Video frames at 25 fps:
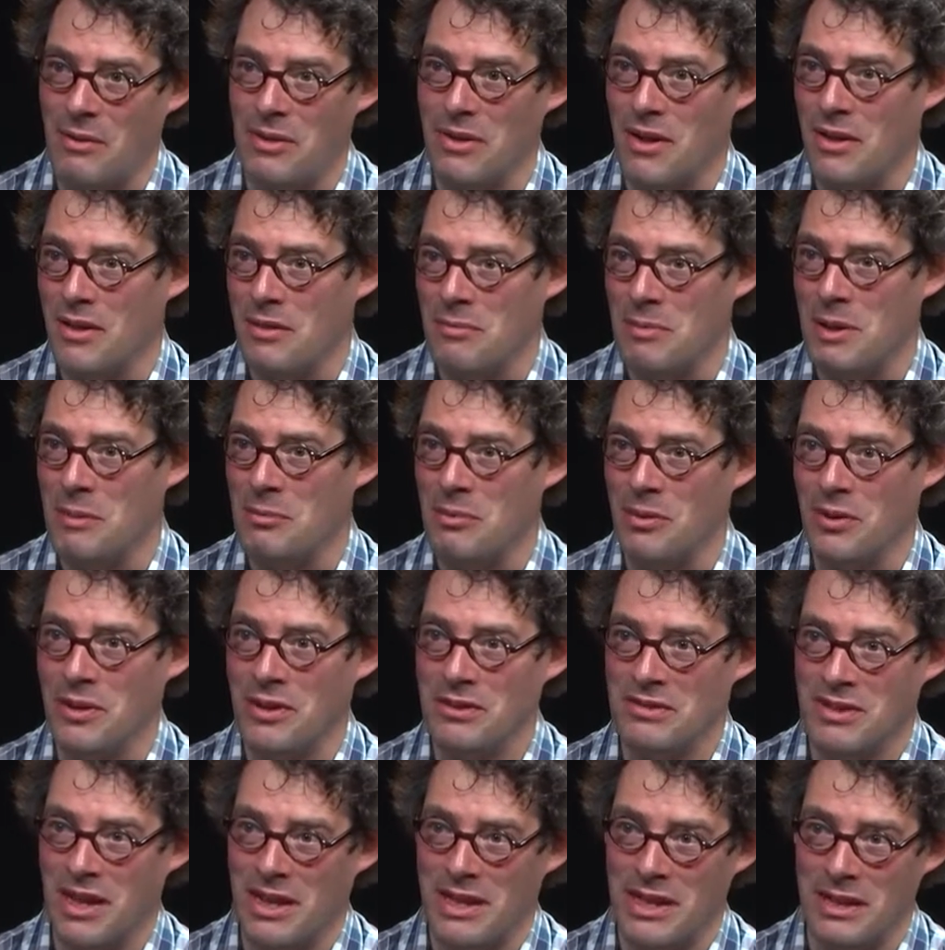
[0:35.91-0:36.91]
other people in the
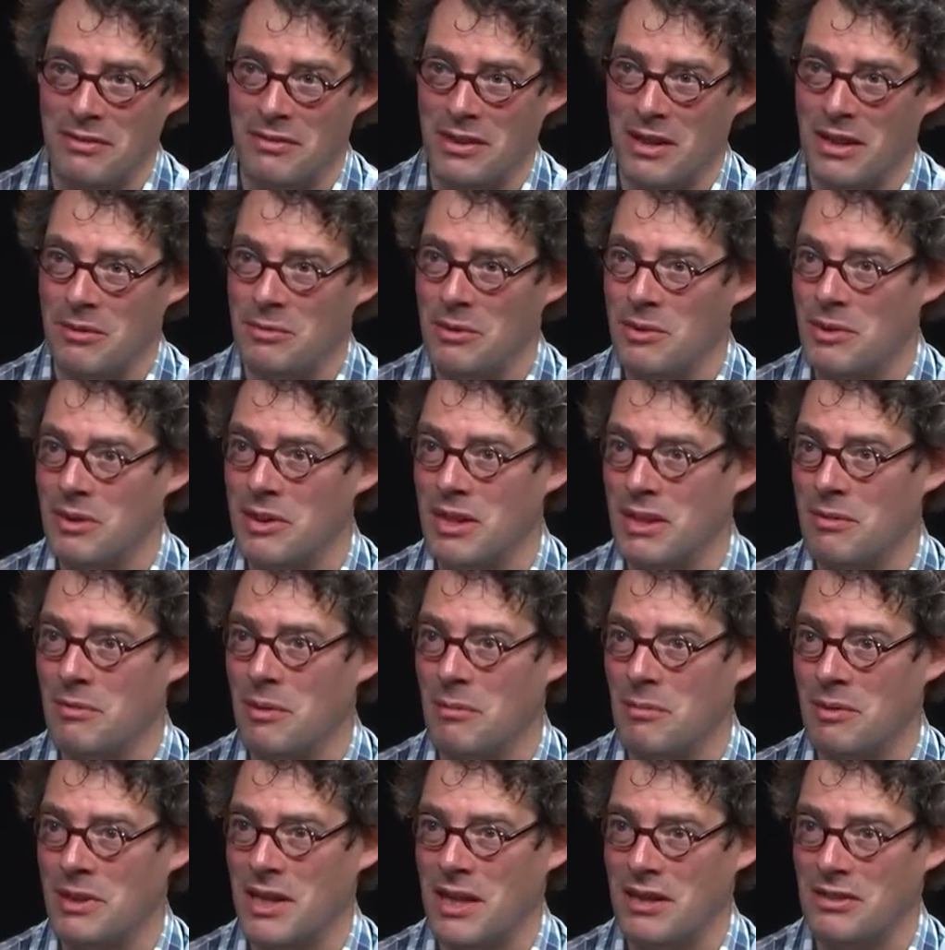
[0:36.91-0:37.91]
scientific community,
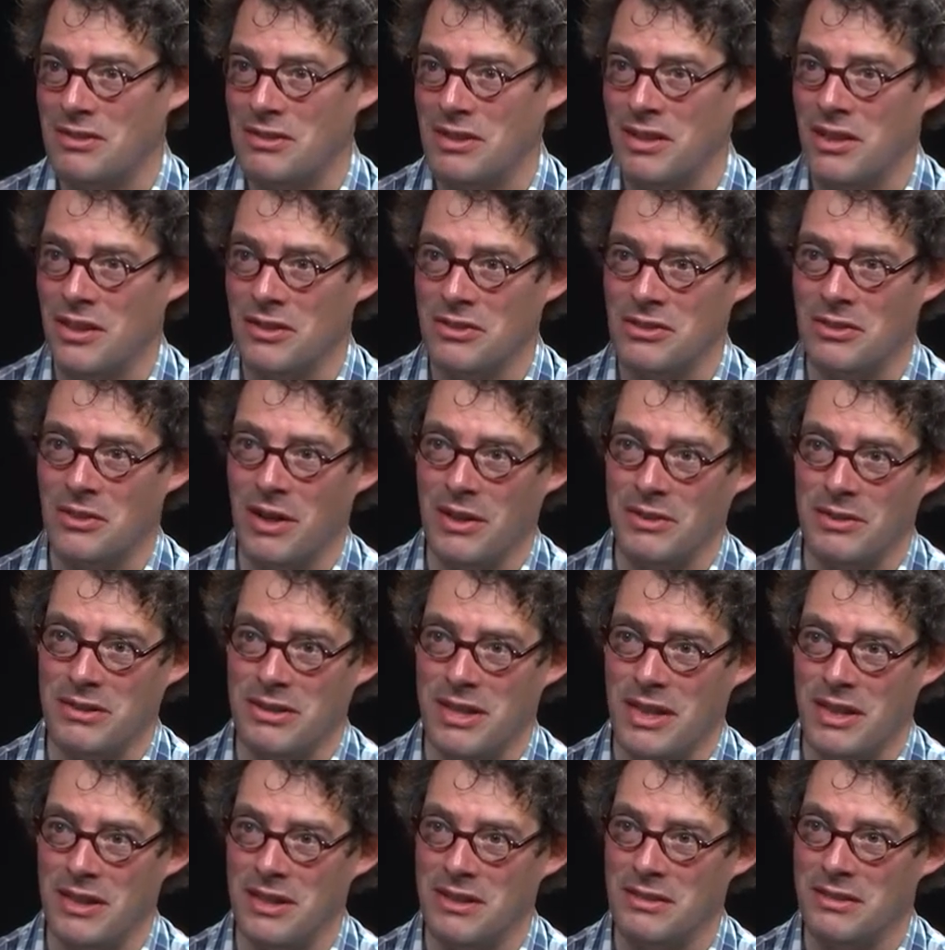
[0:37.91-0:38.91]
but potentially also
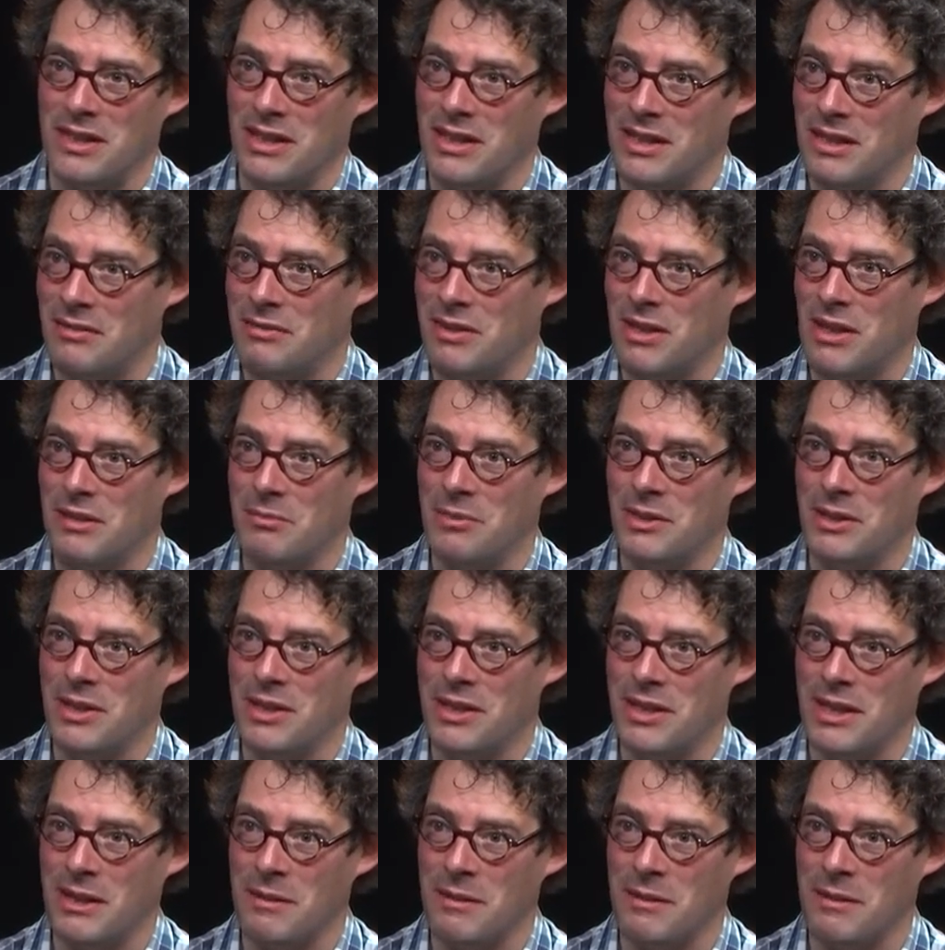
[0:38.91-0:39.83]
outside the scientific community.